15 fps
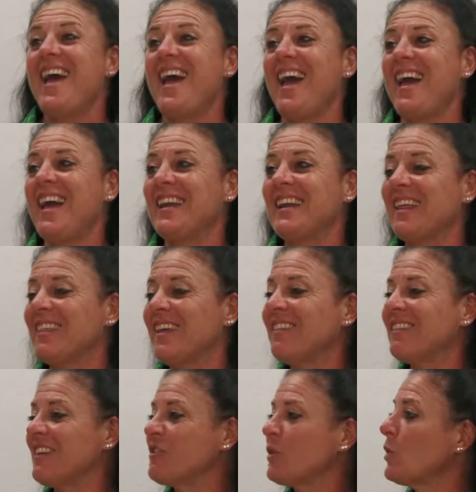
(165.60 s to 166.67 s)
And I think
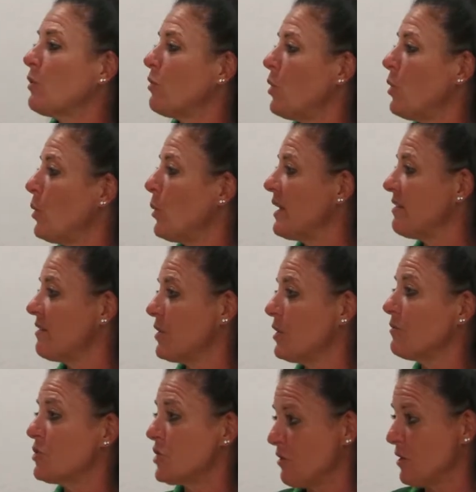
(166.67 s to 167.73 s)
that's always sort
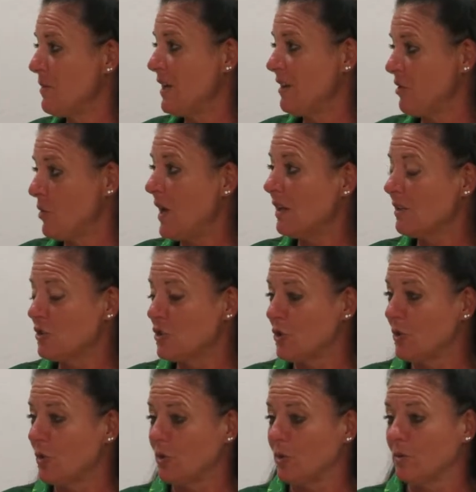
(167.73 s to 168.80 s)
of driven me as well
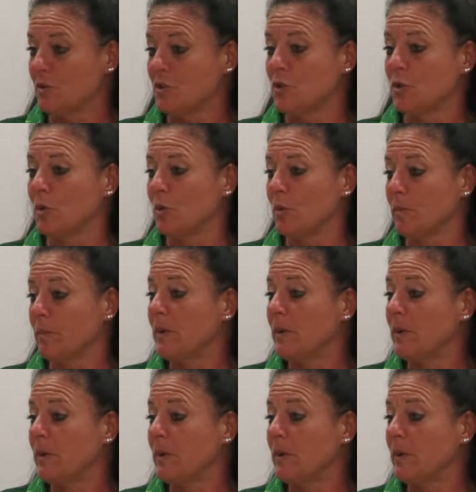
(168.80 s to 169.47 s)
to